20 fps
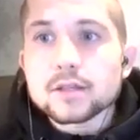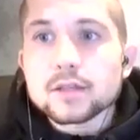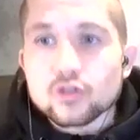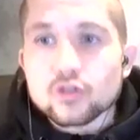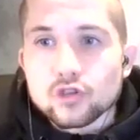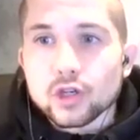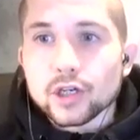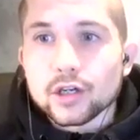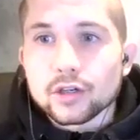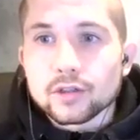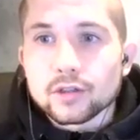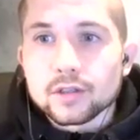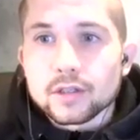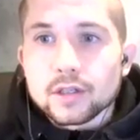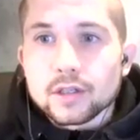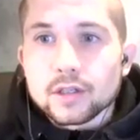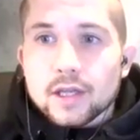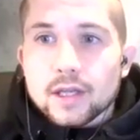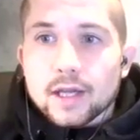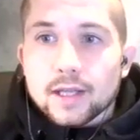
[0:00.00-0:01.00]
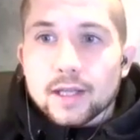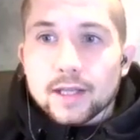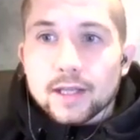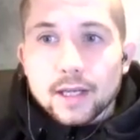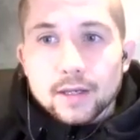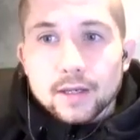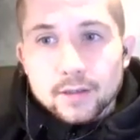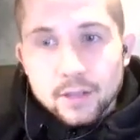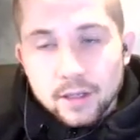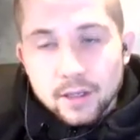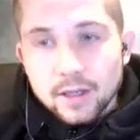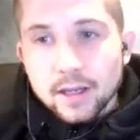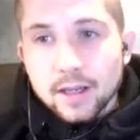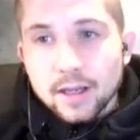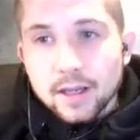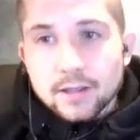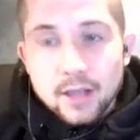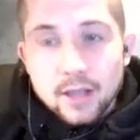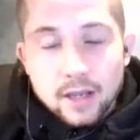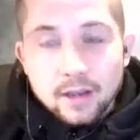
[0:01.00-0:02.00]
striker, and to get to
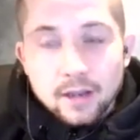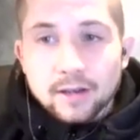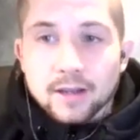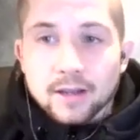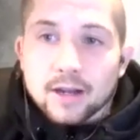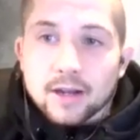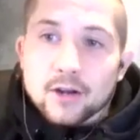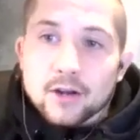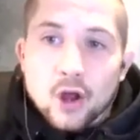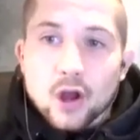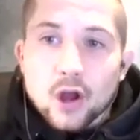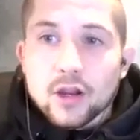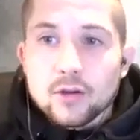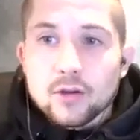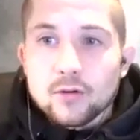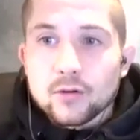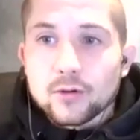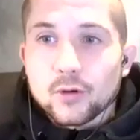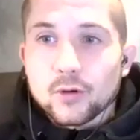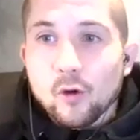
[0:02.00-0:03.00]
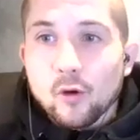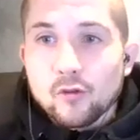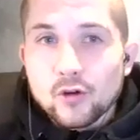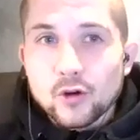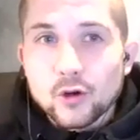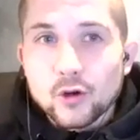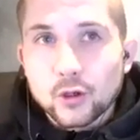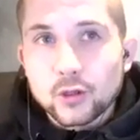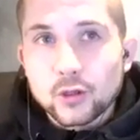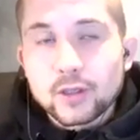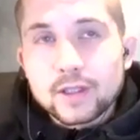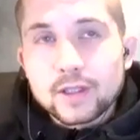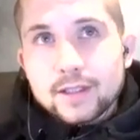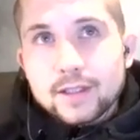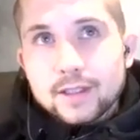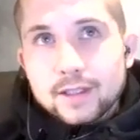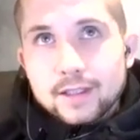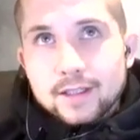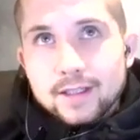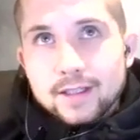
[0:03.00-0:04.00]
get to get a knockout over Hooker,
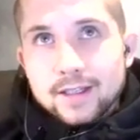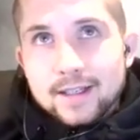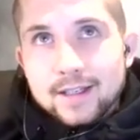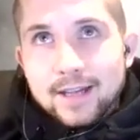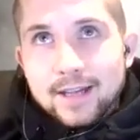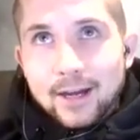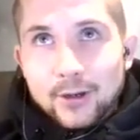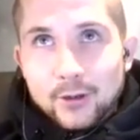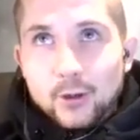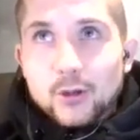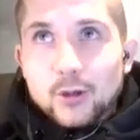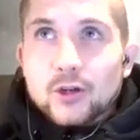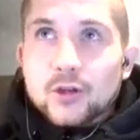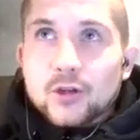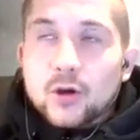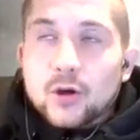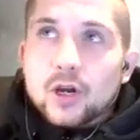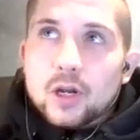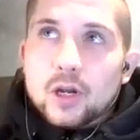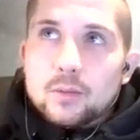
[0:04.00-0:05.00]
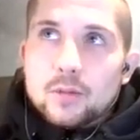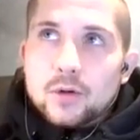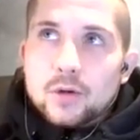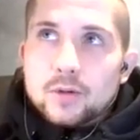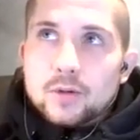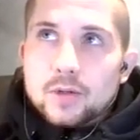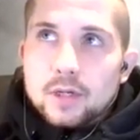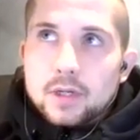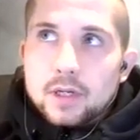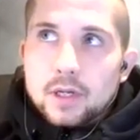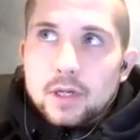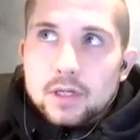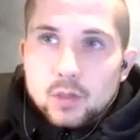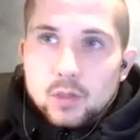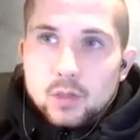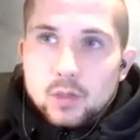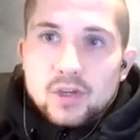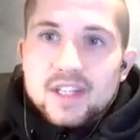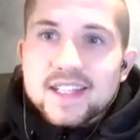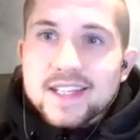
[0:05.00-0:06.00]
I know you're talking about he's
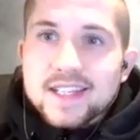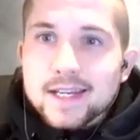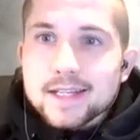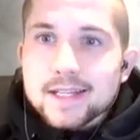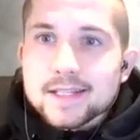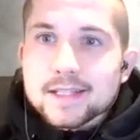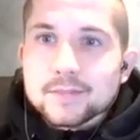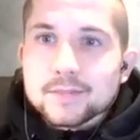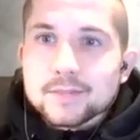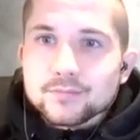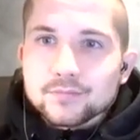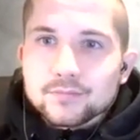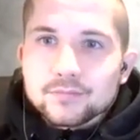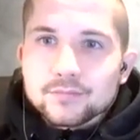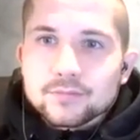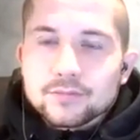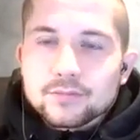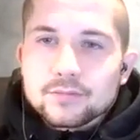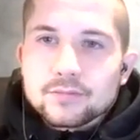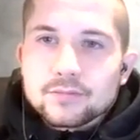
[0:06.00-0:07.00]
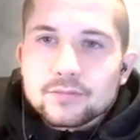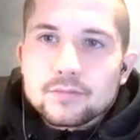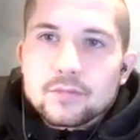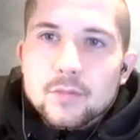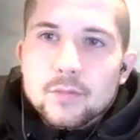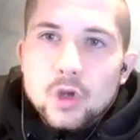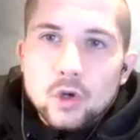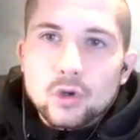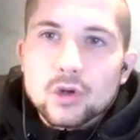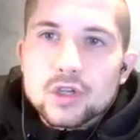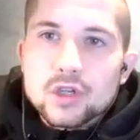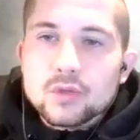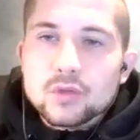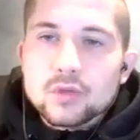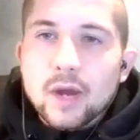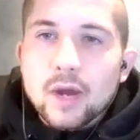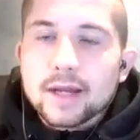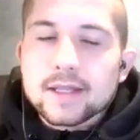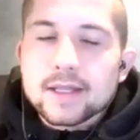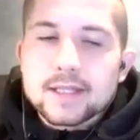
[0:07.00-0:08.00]
number six. Hooker's
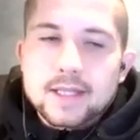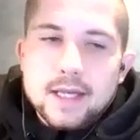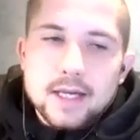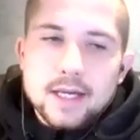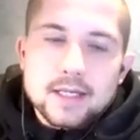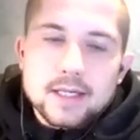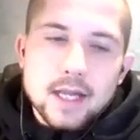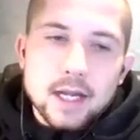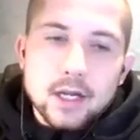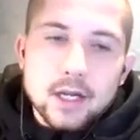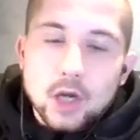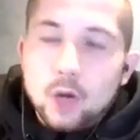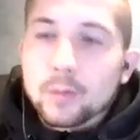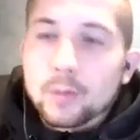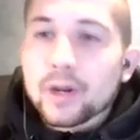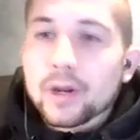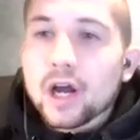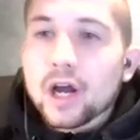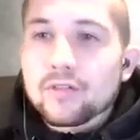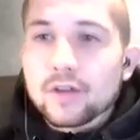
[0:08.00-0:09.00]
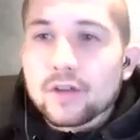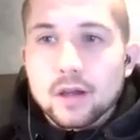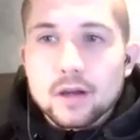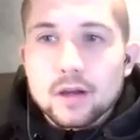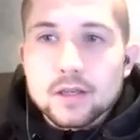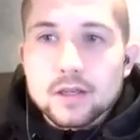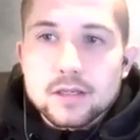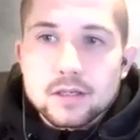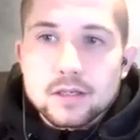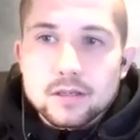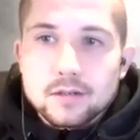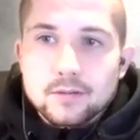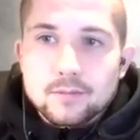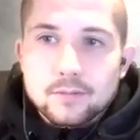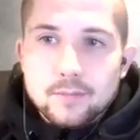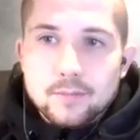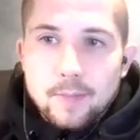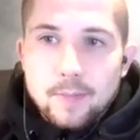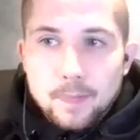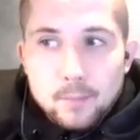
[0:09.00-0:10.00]
ranked six and coming off a loss,
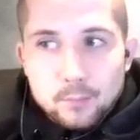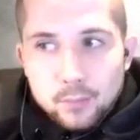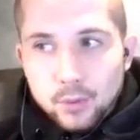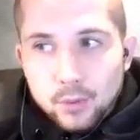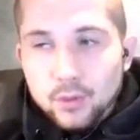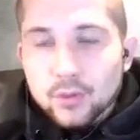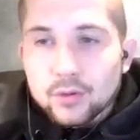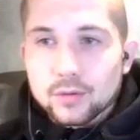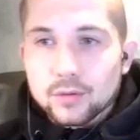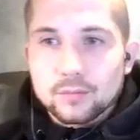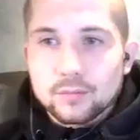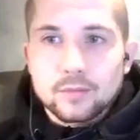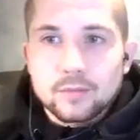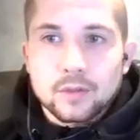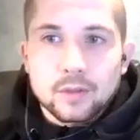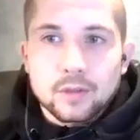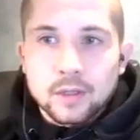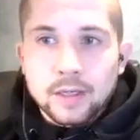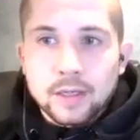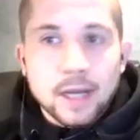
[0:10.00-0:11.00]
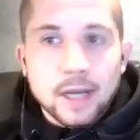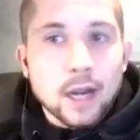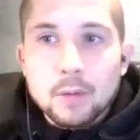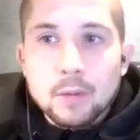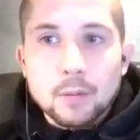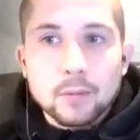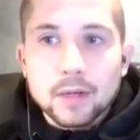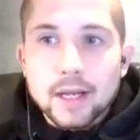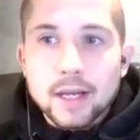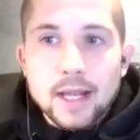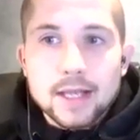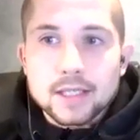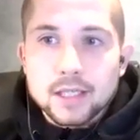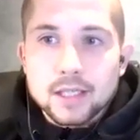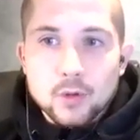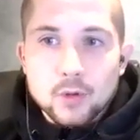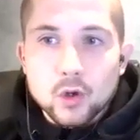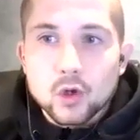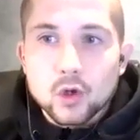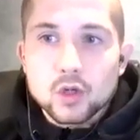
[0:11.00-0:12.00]
yeah. but can't remember the last time
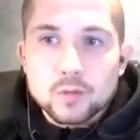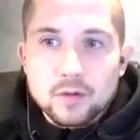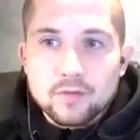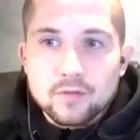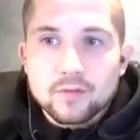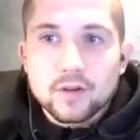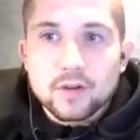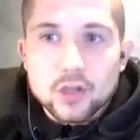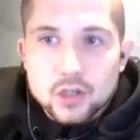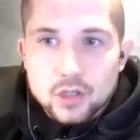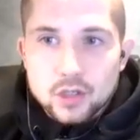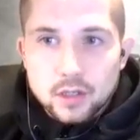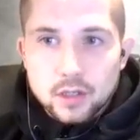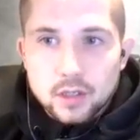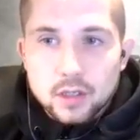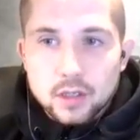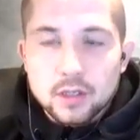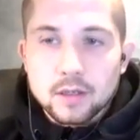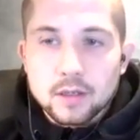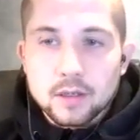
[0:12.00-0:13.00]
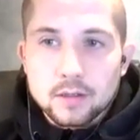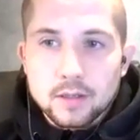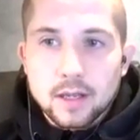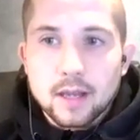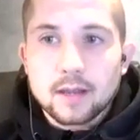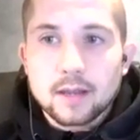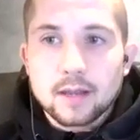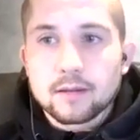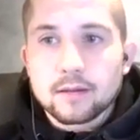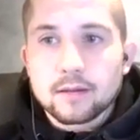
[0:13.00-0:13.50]
Hooker's been finished in that